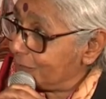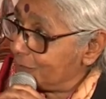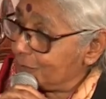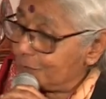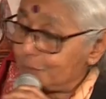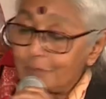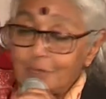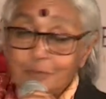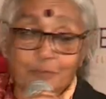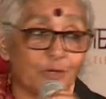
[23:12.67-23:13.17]
the
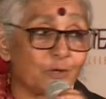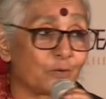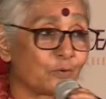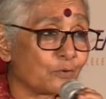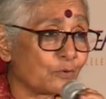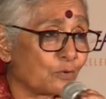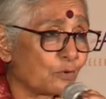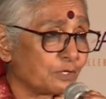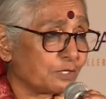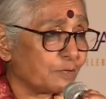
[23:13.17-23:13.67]
newspaper
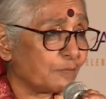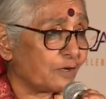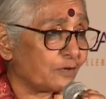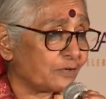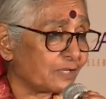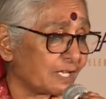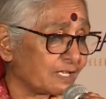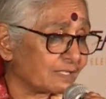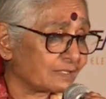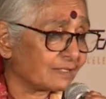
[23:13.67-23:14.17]
who wrote
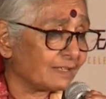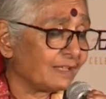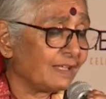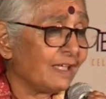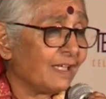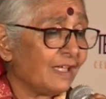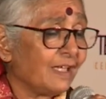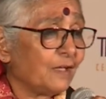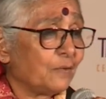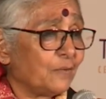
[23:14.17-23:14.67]
about us,
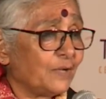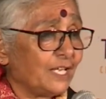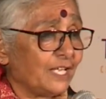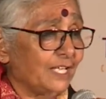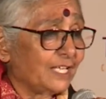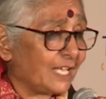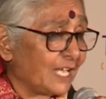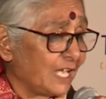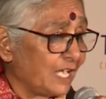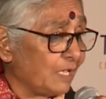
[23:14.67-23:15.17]
when he
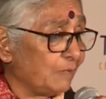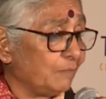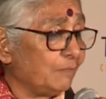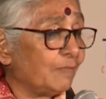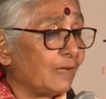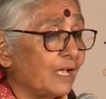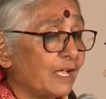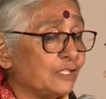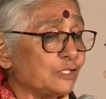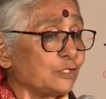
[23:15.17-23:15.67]

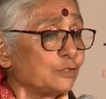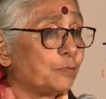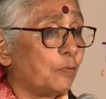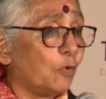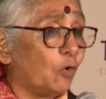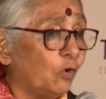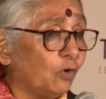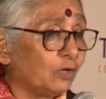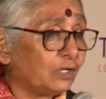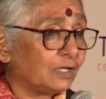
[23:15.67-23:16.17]
came and
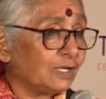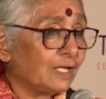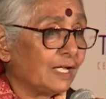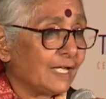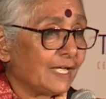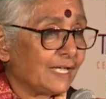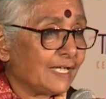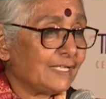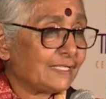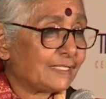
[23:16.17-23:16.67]
spoke,
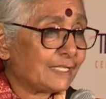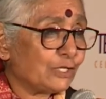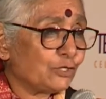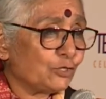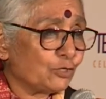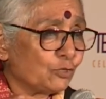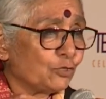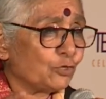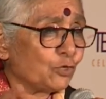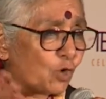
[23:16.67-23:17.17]
he said,
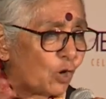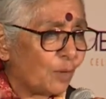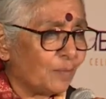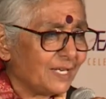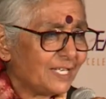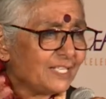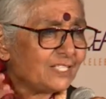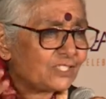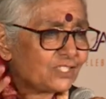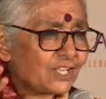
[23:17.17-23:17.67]
you know,
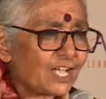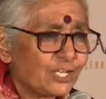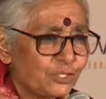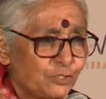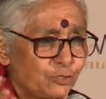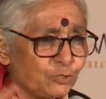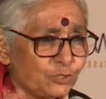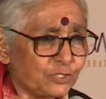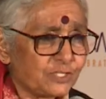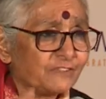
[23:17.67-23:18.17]
normally
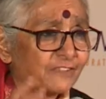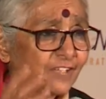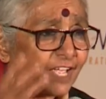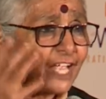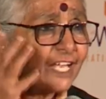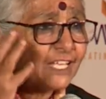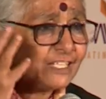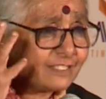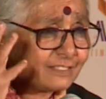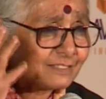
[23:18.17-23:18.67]
statues have
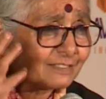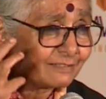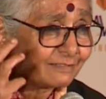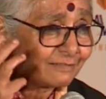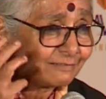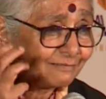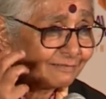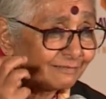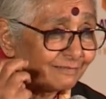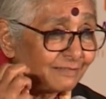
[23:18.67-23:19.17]
heads.
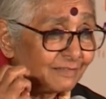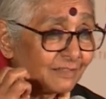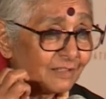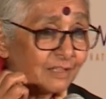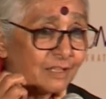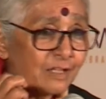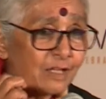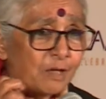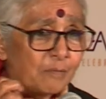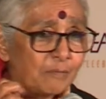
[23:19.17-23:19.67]

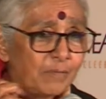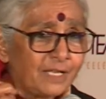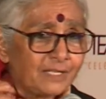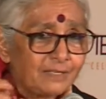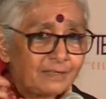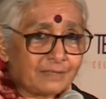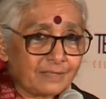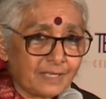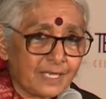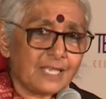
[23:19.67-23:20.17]

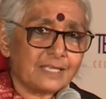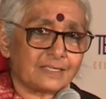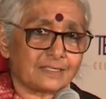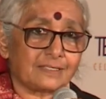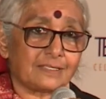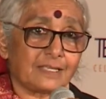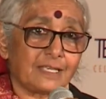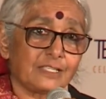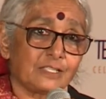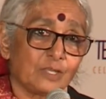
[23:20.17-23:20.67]
But
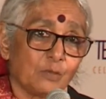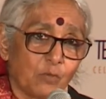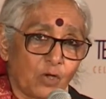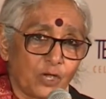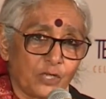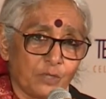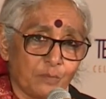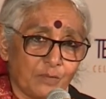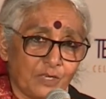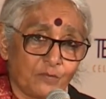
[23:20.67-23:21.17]
this is a
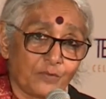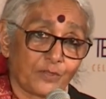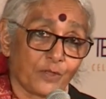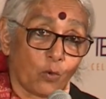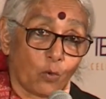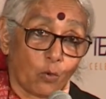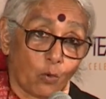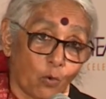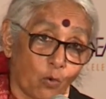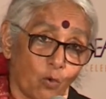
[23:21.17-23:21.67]
monument with
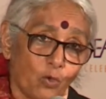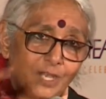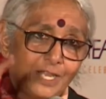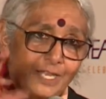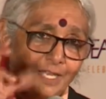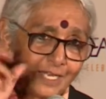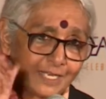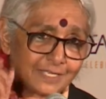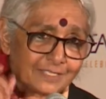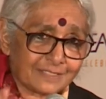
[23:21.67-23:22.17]
a hole
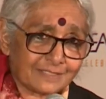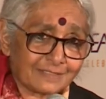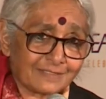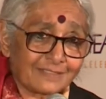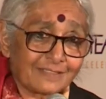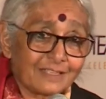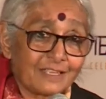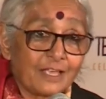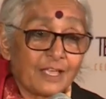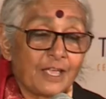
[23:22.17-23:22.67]
in
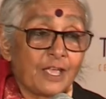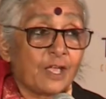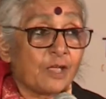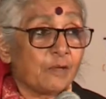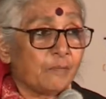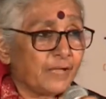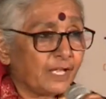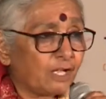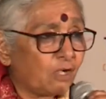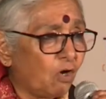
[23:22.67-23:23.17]
it
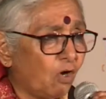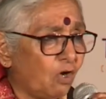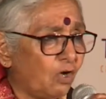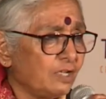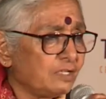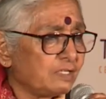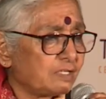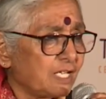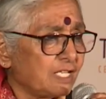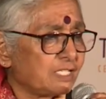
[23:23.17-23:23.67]

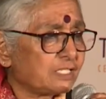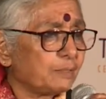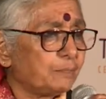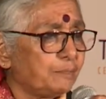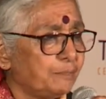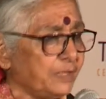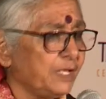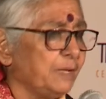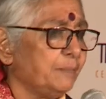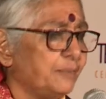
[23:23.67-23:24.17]
because it's a
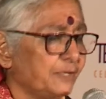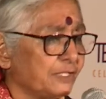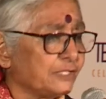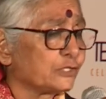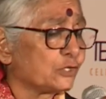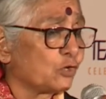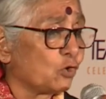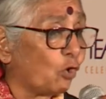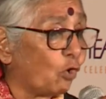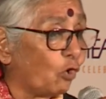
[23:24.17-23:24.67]

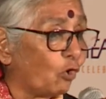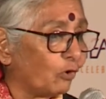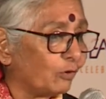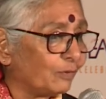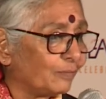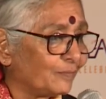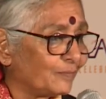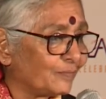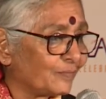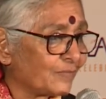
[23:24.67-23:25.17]
people's
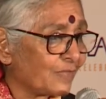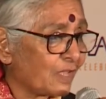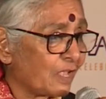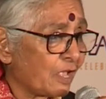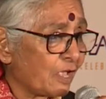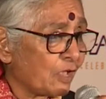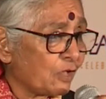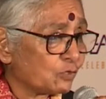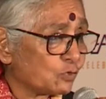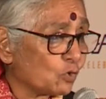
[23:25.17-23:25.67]
law.
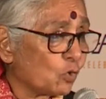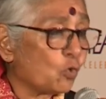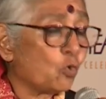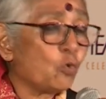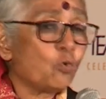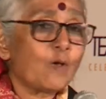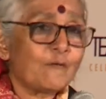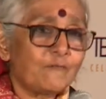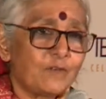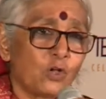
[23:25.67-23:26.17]
So
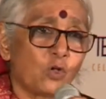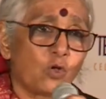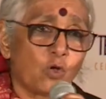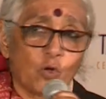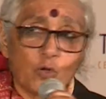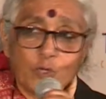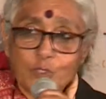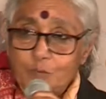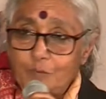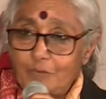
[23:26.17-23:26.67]
whoever
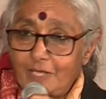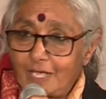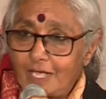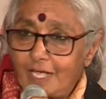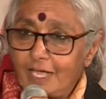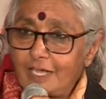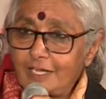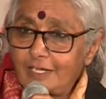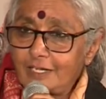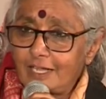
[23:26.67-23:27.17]
goes
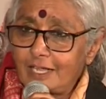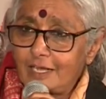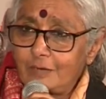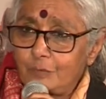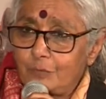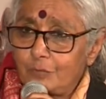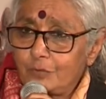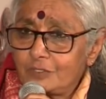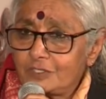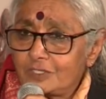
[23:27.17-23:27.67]
behind
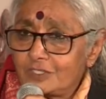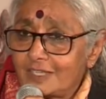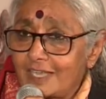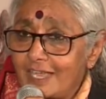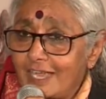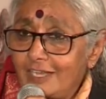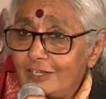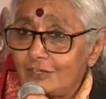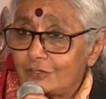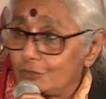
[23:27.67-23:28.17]
and puts his
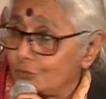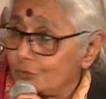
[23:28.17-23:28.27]
head